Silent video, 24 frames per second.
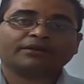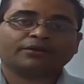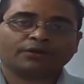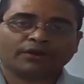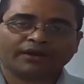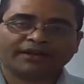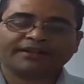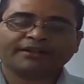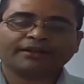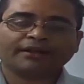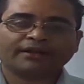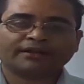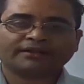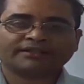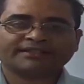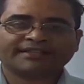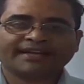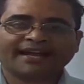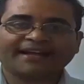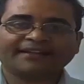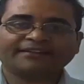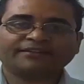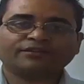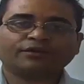you get the
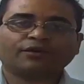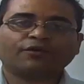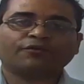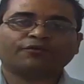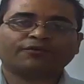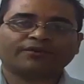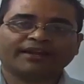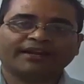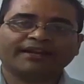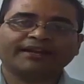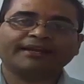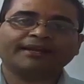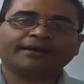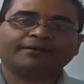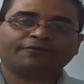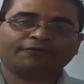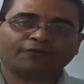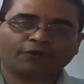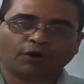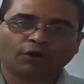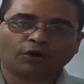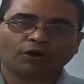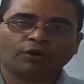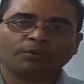chance of getting a
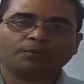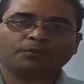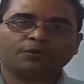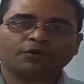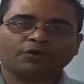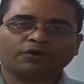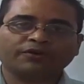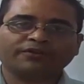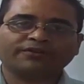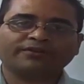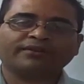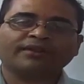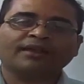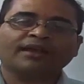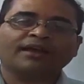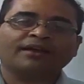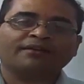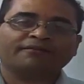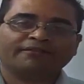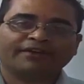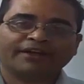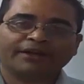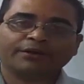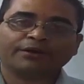follow-up course
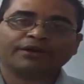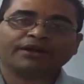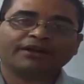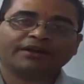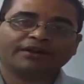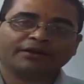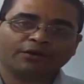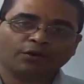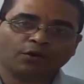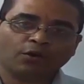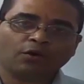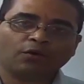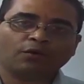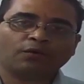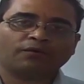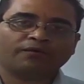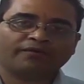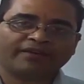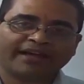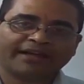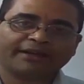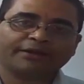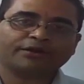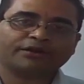where you can know
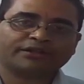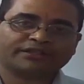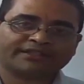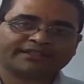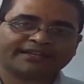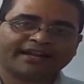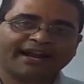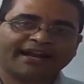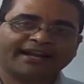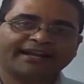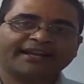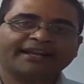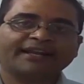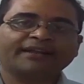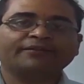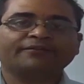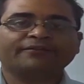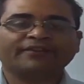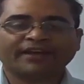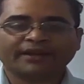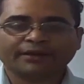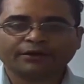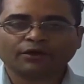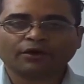where you are standing,
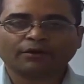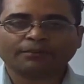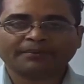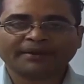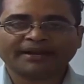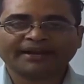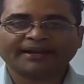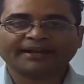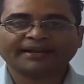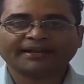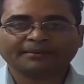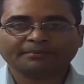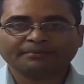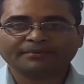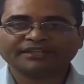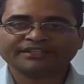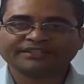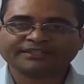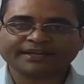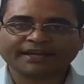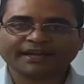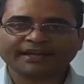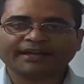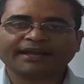where you have made any
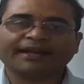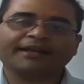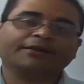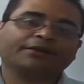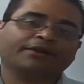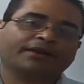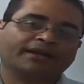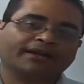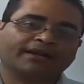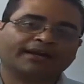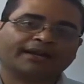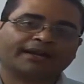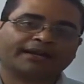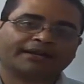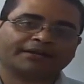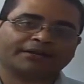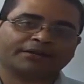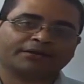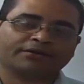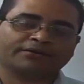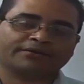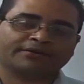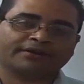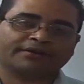mistake, and you can correct
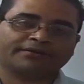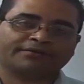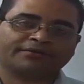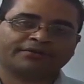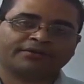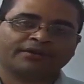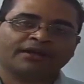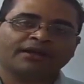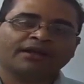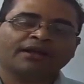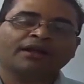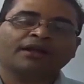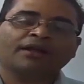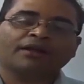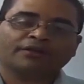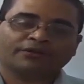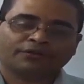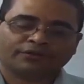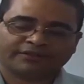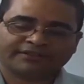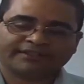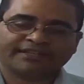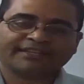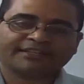yourself.
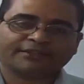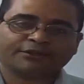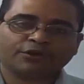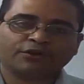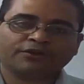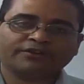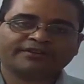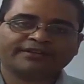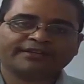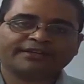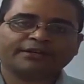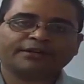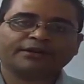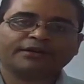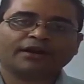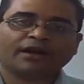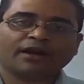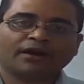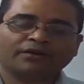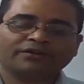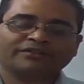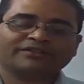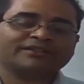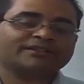So just don't sit in your
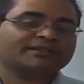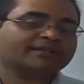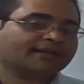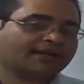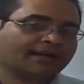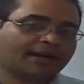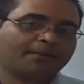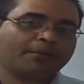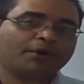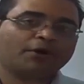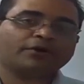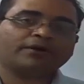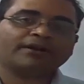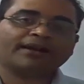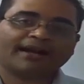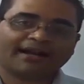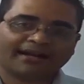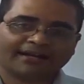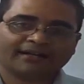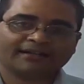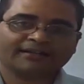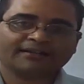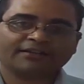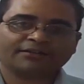couch, come out,
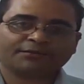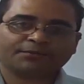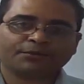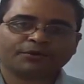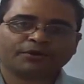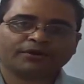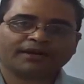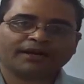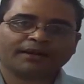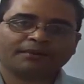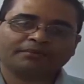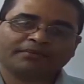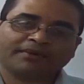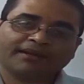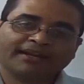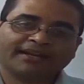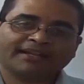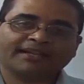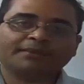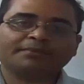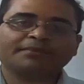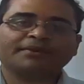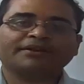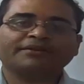attend this program, get
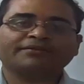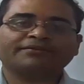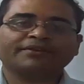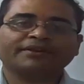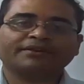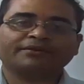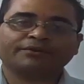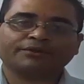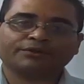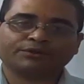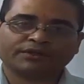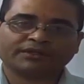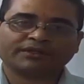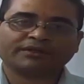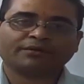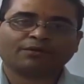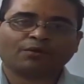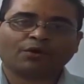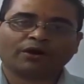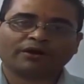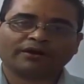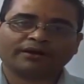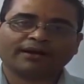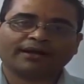the benefit which is
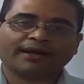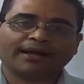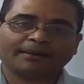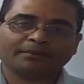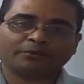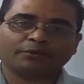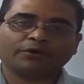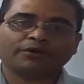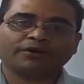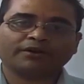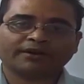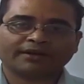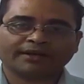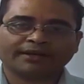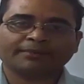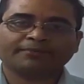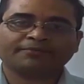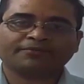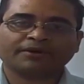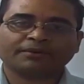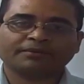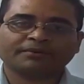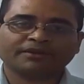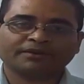what I am going to reap
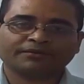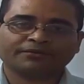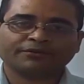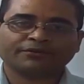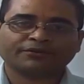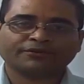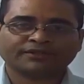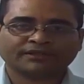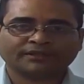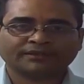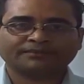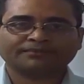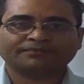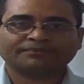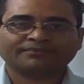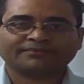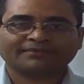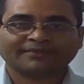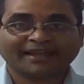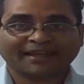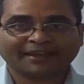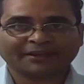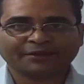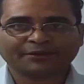from in the future.
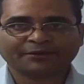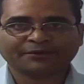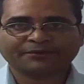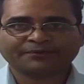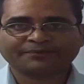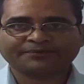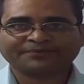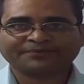Thank you.